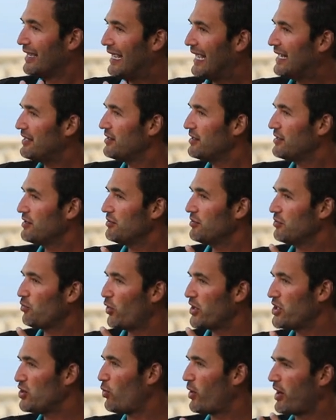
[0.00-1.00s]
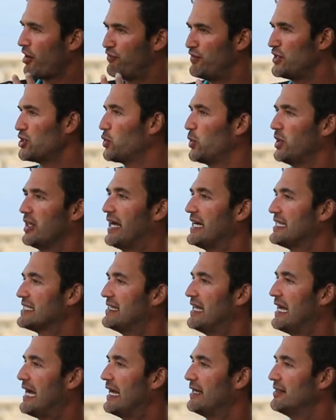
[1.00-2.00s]
And when you want to visualize
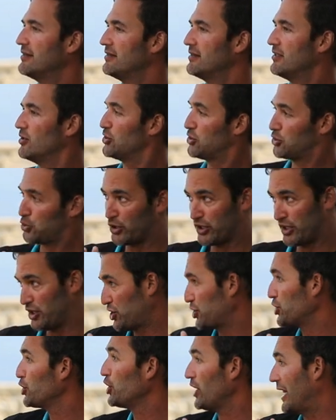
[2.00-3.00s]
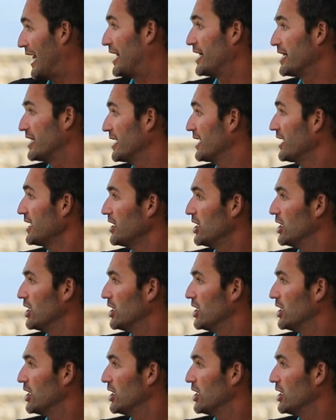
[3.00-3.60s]
that, there's traditional editing.